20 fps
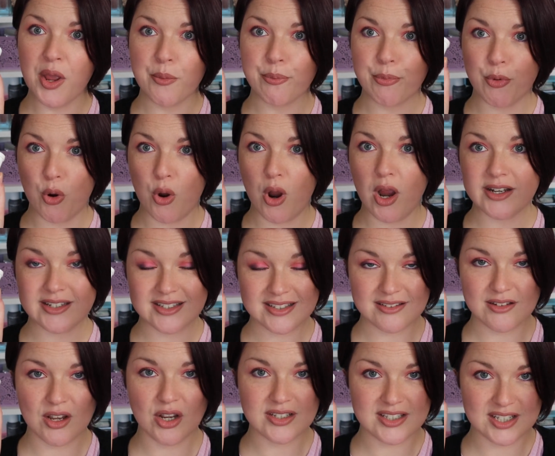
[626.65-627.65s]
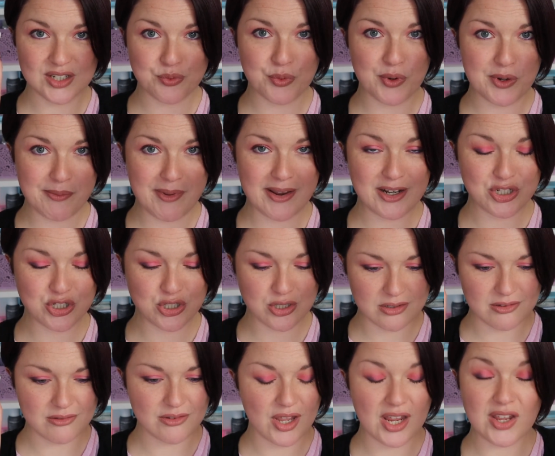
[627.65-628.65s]
but I did want to
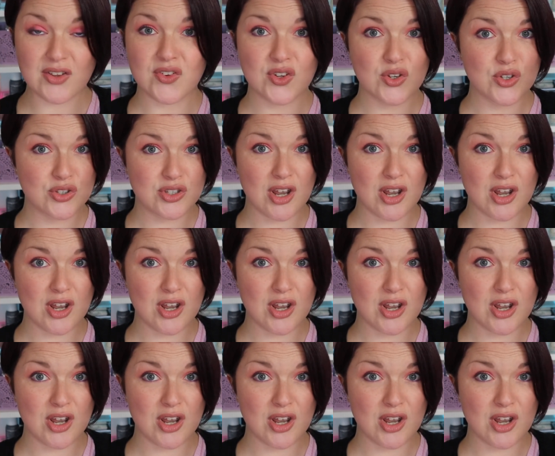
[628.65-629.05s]
mention that if you